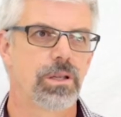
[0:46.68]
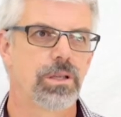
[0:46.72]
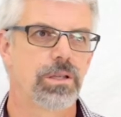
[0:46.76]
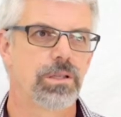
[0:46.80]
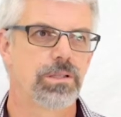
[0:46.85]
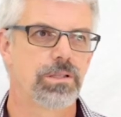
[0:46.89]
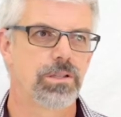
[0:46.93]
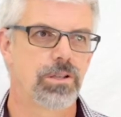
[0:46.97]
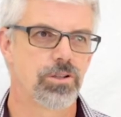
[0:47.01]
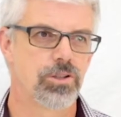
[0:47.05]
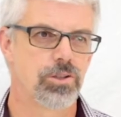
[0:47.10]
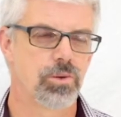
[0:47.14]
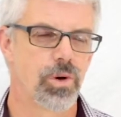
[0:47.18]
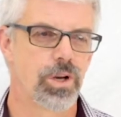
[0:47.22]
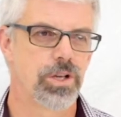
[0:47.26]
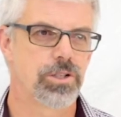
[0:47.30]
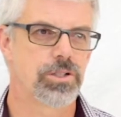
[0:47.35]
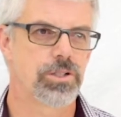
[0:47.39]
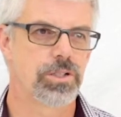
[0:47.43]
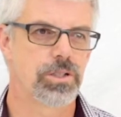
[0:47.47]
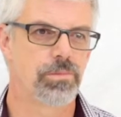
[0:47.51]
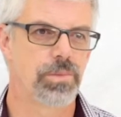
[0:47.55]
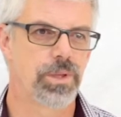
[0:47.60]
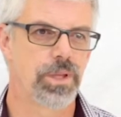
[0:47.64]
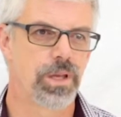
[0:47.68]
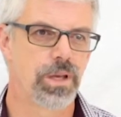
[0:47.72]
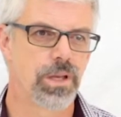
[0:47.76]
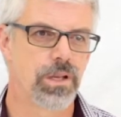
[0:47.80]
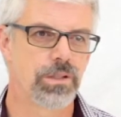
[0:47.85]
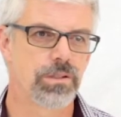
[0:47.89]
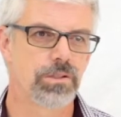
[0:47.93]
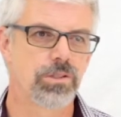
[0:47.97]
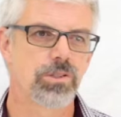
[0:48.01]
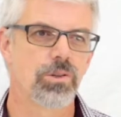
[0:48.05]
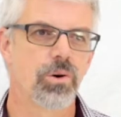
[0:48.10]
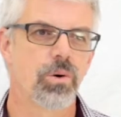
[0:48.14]
situation to be
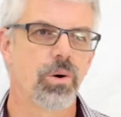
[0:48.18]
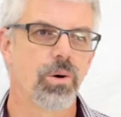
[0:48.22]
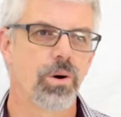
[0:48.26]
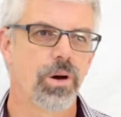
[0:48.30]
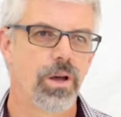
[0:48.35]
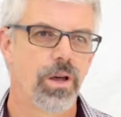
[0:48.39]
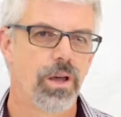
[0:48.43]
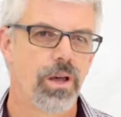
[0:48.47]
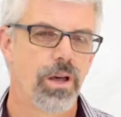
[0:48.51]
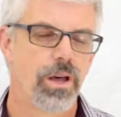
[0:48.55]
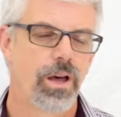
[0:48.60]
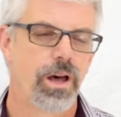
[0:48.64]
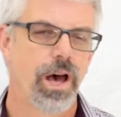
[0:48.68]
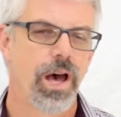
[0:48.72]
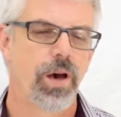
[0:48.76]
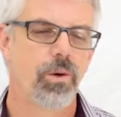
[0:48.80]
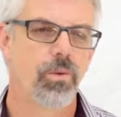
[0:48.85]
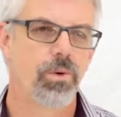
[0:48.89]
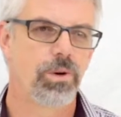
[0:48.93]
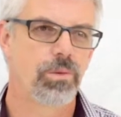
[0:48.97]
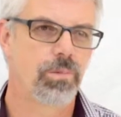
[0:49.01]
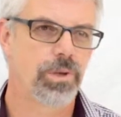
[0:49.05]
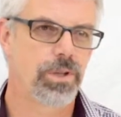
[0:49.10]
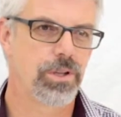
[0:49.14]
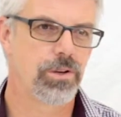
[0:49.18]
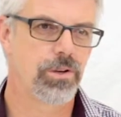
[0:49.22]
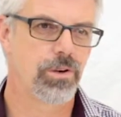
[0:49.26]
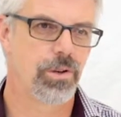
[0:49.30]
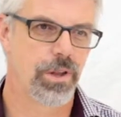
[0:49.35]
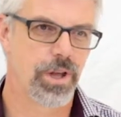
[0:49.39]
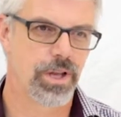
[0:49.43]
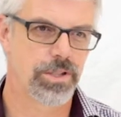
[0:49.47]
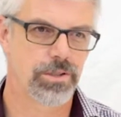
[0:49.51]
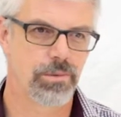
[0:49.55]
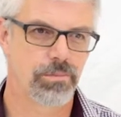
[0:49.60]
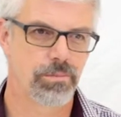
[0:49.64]
in, so I will be
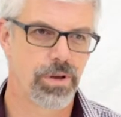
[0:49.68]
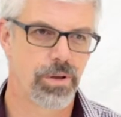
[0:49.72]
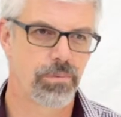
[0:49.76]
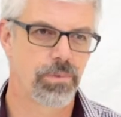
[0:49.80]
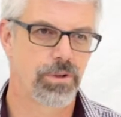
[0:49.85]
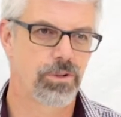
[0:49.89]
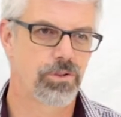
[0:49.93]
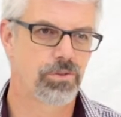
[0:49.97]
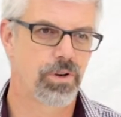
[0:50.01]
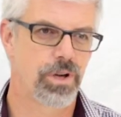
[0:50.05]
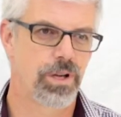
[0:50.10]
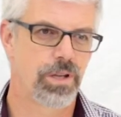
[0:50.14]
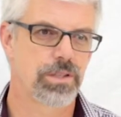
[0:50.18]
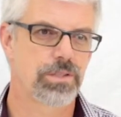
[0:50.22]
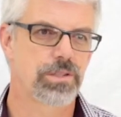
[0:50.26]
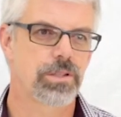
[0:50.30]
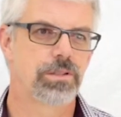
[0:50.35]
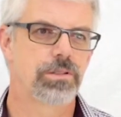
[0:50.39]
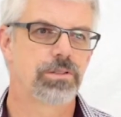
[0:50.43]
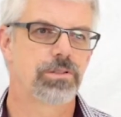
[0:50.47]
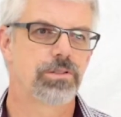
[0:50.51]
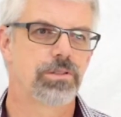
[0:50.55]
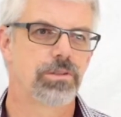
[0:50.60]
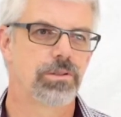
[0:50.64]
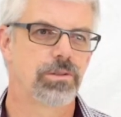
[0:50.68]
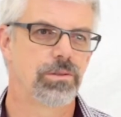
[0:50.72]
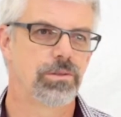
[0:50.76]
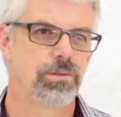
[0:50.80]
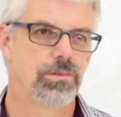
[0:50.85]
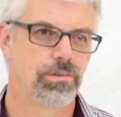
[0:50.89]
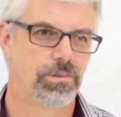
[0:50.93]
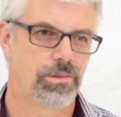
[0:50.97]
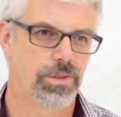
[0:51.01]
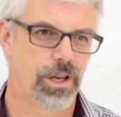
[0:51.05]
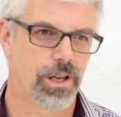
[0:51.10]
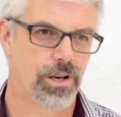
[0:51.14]
utilizing public transit
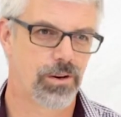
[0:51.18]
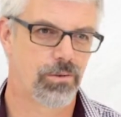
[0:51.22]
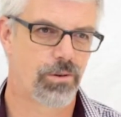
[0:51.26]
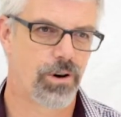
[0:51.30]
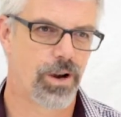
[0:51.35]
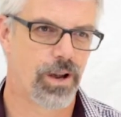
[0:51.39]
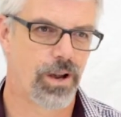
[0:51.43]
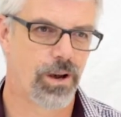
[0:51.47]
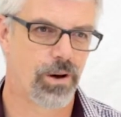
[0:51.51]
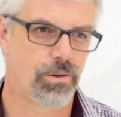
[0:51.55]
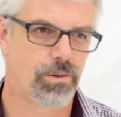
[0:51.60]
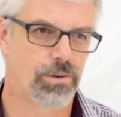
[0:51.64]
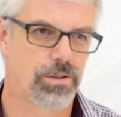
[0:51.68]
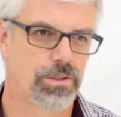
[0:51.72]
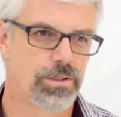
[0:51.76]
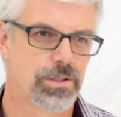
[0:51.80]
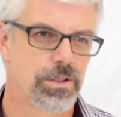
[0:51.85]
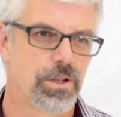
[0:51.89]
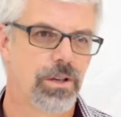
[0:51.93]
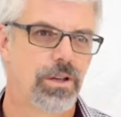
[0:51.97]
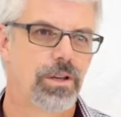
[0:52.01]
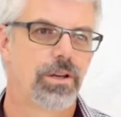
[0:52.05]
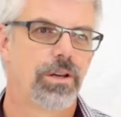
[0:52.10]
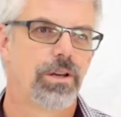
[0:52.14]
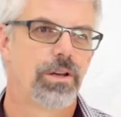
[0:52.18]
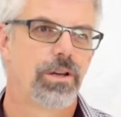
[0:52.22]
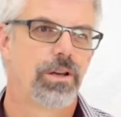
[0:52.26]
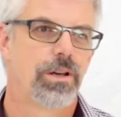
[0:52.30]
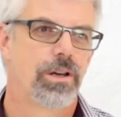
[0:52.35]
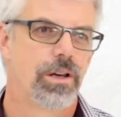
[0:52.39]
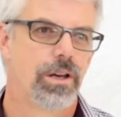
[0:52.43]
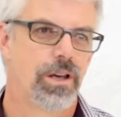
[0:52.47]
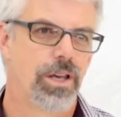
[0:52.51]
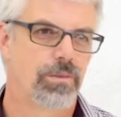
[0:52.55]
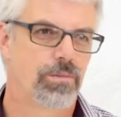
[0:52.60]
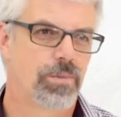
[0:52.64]
to get around
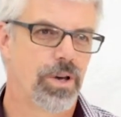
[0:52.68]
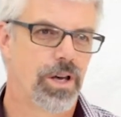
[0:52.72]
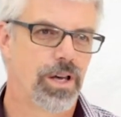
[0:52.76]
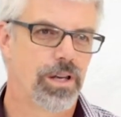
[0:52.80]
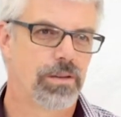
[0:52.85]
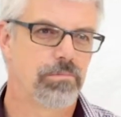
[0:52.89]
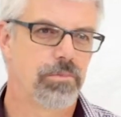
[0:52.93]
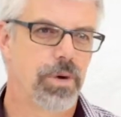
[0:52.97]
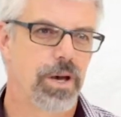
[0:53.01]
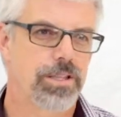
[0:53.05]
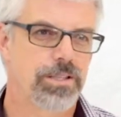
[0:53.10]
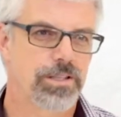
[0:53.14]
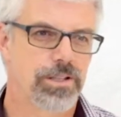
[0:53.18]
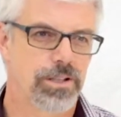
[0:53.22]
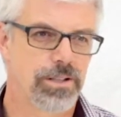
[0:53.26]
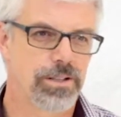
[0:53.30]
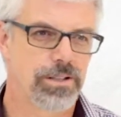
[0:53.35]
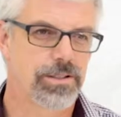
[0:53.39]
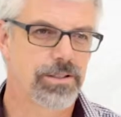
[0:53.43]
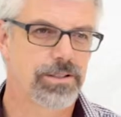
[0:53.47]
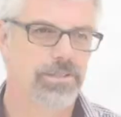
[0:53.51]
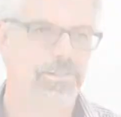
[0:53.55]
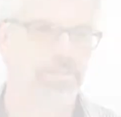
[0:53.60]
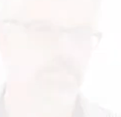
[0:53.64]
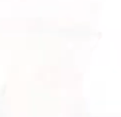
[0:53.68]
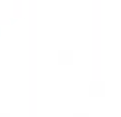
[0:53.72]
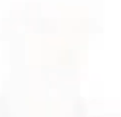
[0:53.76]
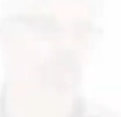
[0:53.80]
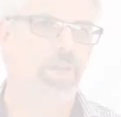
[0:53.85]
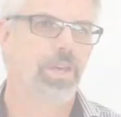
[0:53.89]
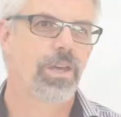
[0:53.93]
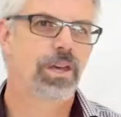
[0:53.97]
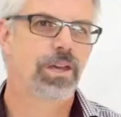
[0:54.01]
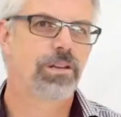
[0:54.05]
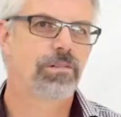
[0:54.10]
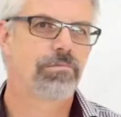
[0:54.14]
and my bicycle.
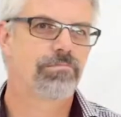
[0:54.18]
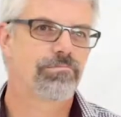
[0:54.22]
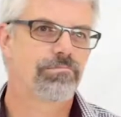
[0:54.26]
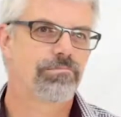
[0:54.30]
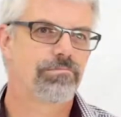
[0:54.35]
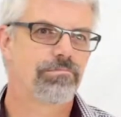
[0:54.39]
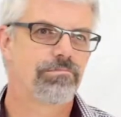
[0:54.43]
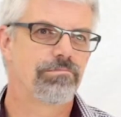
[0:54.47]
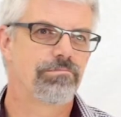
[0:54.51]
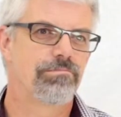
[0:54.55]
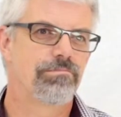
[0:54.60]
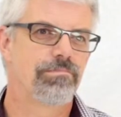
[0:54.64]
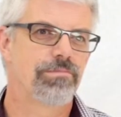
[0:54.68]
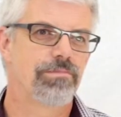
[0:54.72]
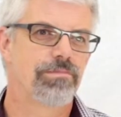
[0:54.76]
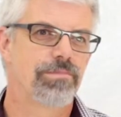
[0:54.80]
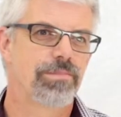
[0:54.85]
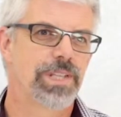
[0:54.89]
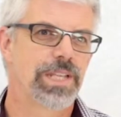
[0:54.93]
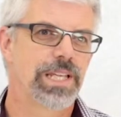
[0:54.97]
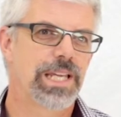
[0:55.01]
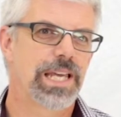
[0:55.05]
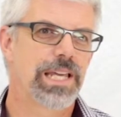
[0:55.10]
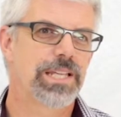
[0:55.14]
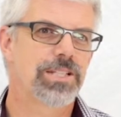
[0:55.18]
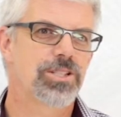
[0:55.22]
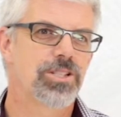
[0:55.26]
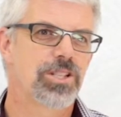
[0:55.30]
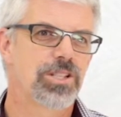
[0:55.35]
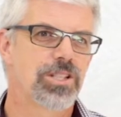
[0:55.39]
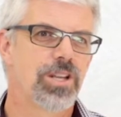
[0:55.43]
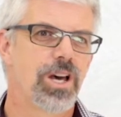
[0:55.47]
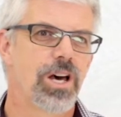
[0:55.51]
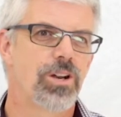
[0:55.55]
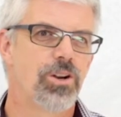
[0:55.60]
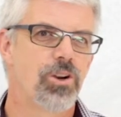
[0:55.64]
And it's
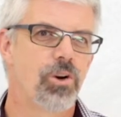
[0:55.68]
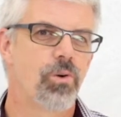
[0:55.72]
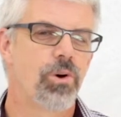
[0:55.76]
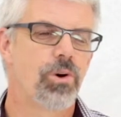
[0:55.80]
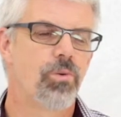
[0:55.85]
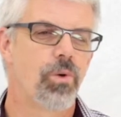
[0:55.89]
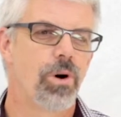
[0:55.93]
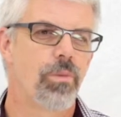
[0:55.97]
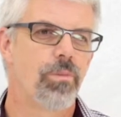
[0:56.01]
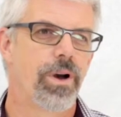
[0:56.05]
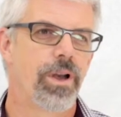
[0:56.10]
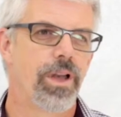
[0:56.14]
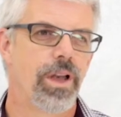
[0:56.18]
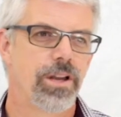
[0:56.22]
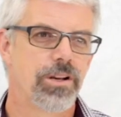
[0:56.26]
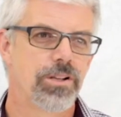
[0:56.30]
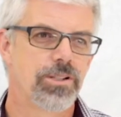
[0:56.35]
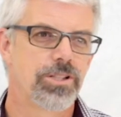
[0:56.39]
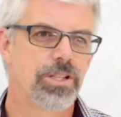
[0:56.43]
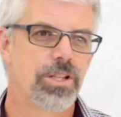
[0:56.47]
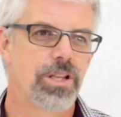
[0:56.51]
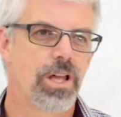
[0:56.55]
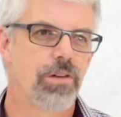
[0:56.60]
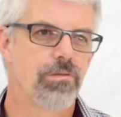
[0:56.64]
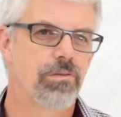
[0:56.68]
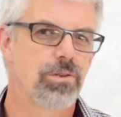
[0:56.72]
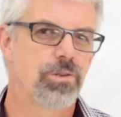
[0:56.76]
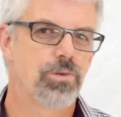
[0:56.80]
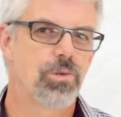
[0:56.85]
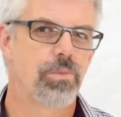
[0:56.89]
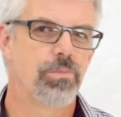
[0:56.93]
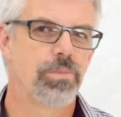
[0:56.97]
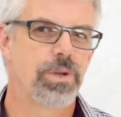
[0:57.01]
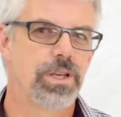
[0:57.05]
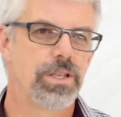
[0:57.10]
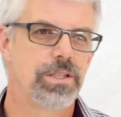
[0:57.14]
just not knowing what my energy levels
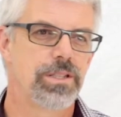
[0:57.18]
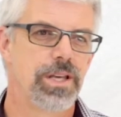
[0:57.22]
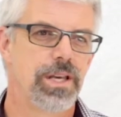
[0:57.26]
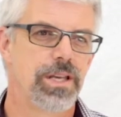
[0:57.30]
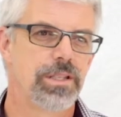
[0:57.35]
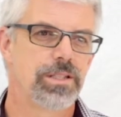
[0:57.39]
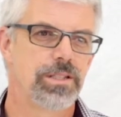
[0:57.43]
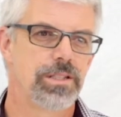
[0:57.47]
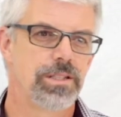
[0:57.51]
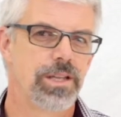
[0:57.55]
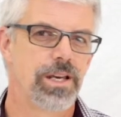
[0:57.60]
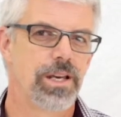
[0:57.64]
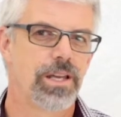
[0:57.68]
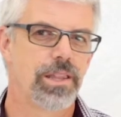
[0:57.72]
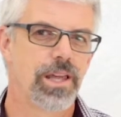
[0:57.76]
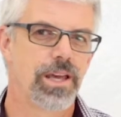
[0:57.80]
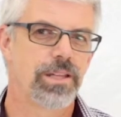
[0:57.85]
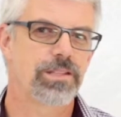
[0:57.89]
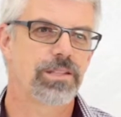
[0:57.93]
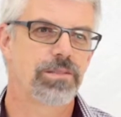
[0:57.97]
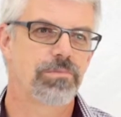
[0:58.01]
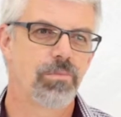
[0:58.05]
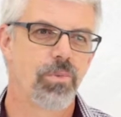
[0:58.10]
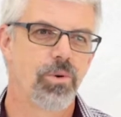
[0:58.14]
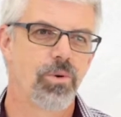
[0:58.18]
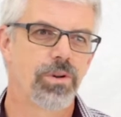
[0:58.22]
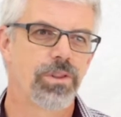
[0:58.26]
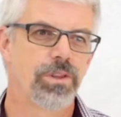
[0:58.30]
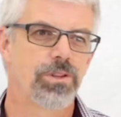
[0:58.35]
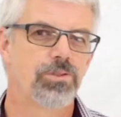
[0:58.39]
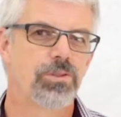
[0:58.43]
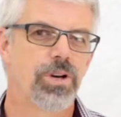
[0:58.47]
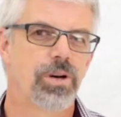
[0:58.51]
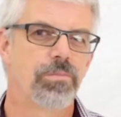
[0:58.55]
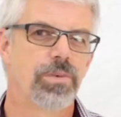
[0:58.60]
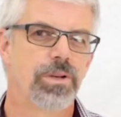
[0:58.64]
will be day to day. That's more the
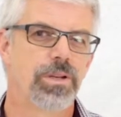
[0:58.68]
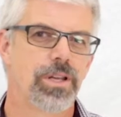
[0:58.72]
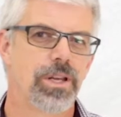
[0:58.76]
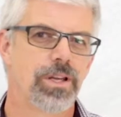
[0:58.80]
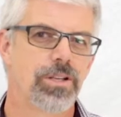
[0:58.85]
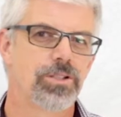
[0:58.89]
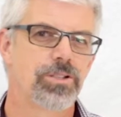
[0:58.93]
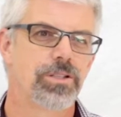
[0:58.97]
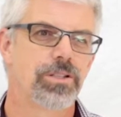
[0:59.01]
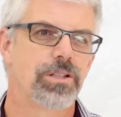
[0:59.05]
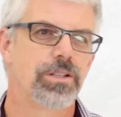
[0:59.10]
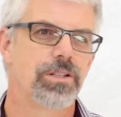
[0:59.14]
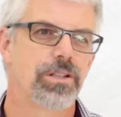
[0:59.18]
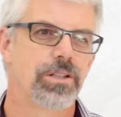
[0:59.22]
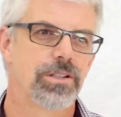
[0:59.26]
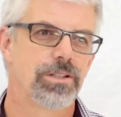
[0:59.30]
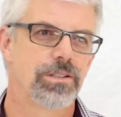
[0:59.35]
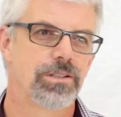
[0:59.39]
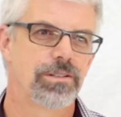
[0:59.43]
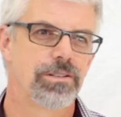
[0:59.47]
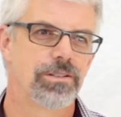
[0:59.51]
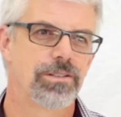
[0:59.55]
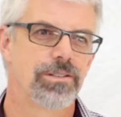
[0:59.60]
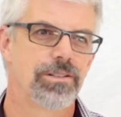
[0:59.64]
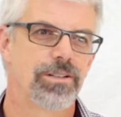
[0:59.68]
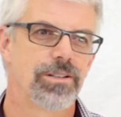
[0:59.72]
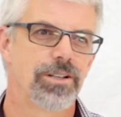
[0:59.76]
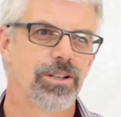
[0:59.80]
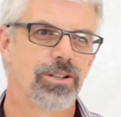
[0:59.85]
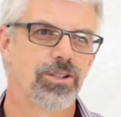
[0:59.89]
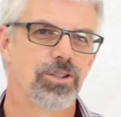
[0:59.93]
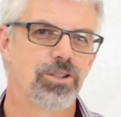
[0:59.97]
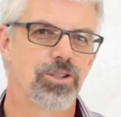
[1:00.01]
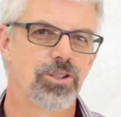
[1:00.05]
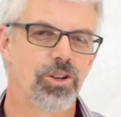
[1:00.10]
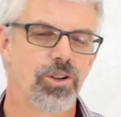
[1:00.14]
trepidation and the, the
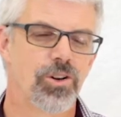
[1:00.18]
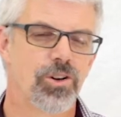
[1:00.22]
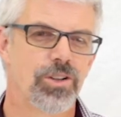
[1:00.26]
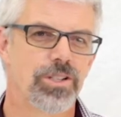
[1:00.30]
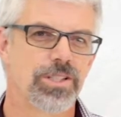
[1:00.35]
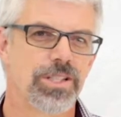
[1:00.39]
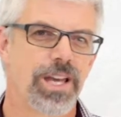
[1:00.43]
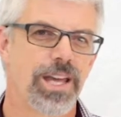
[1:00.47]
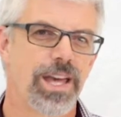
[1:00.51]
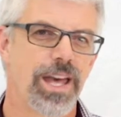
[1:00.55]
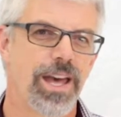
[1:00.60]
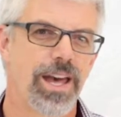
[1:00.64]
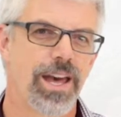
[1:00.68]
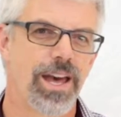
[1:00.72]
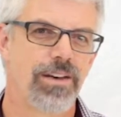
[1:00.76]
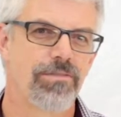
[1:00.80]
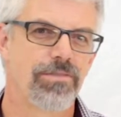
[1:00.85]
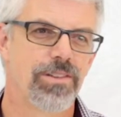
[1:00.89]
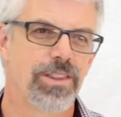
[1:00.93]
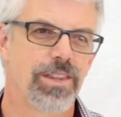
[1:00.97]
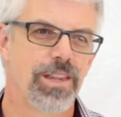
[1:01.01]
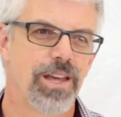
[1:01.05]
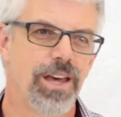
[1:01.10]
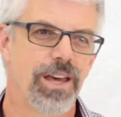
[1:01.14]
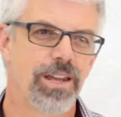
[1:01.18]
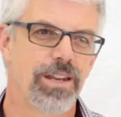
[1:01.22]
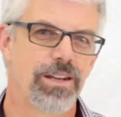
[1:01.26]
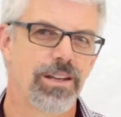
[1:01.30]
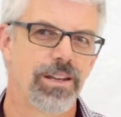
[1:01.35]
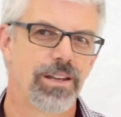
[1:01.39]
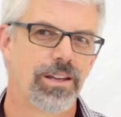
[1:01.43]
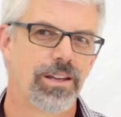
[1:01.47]
concerns I have in that.